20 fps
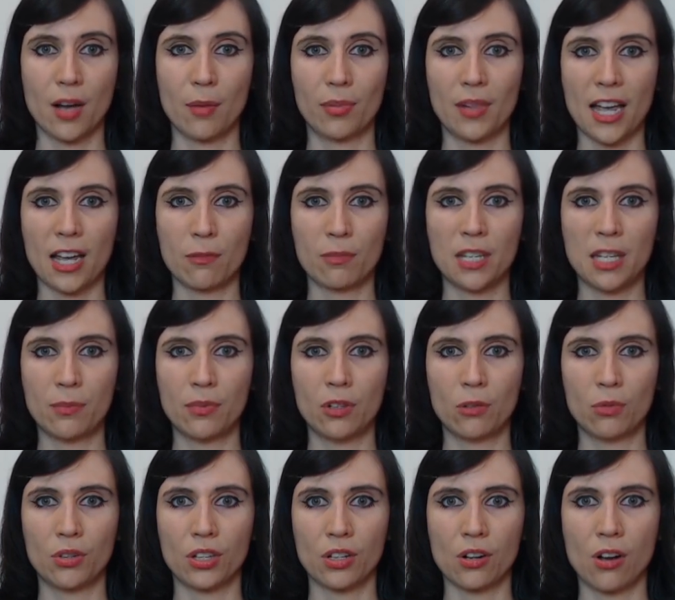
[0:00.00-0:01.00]
black people
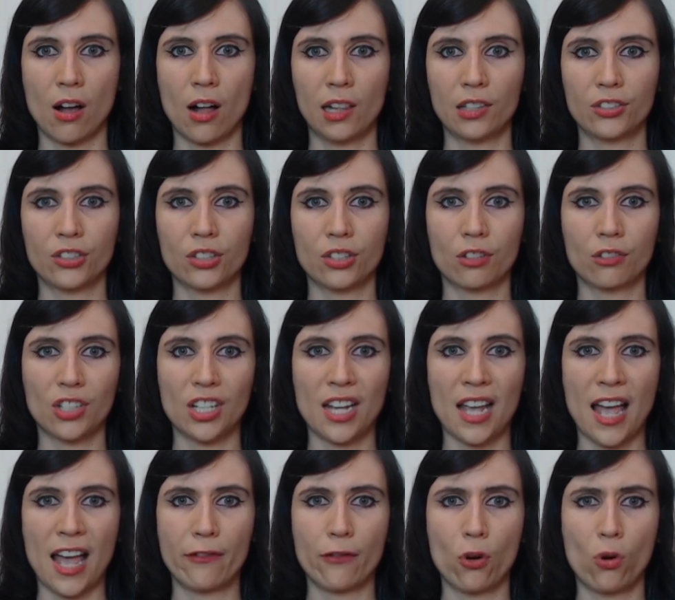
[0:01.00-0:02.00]
with a college degree
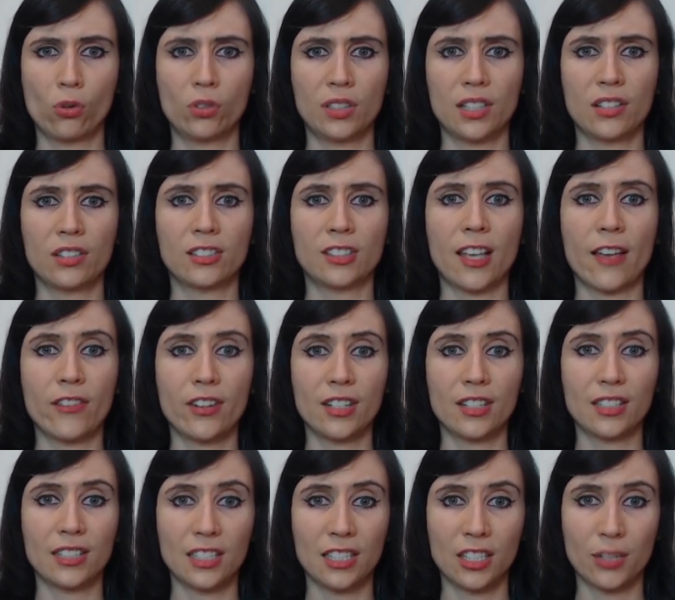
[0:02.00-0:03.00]
have only
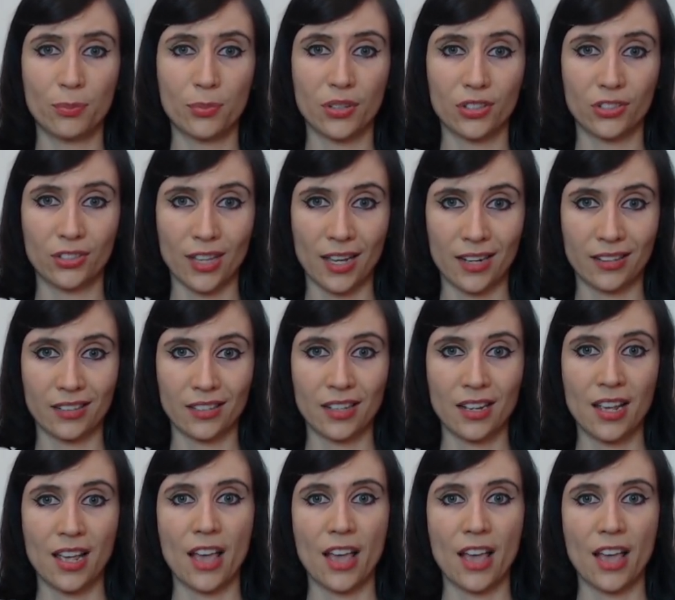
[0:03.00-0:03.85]
17%